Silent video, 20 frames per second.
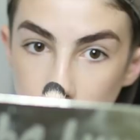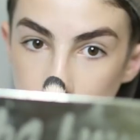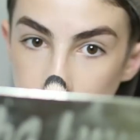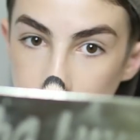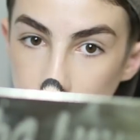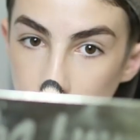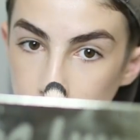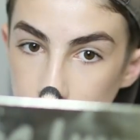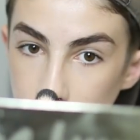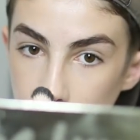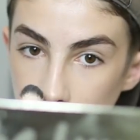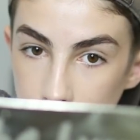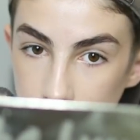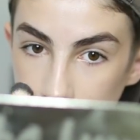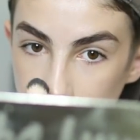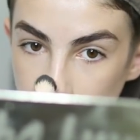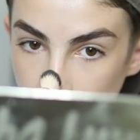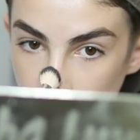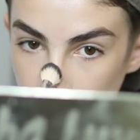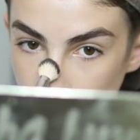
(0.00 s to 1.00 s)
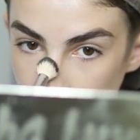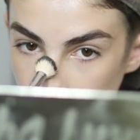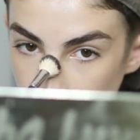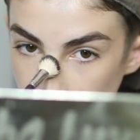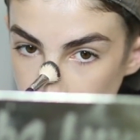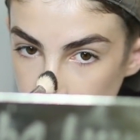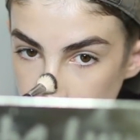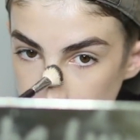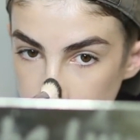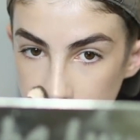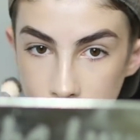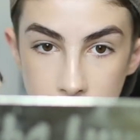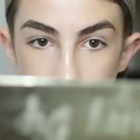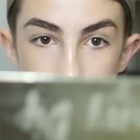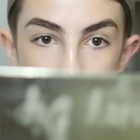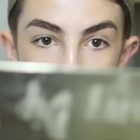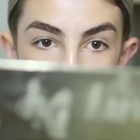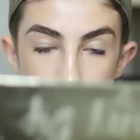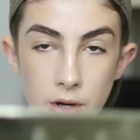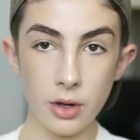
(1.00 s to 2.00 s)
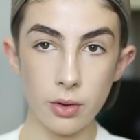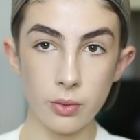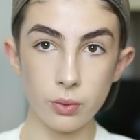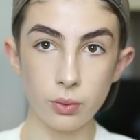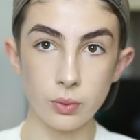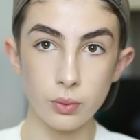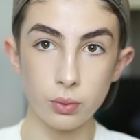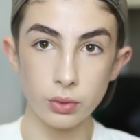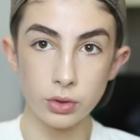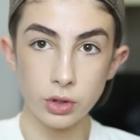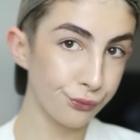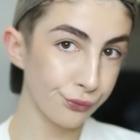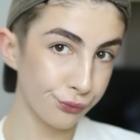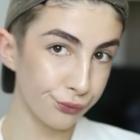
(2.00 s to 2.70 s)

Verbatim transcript: a little bit on the nose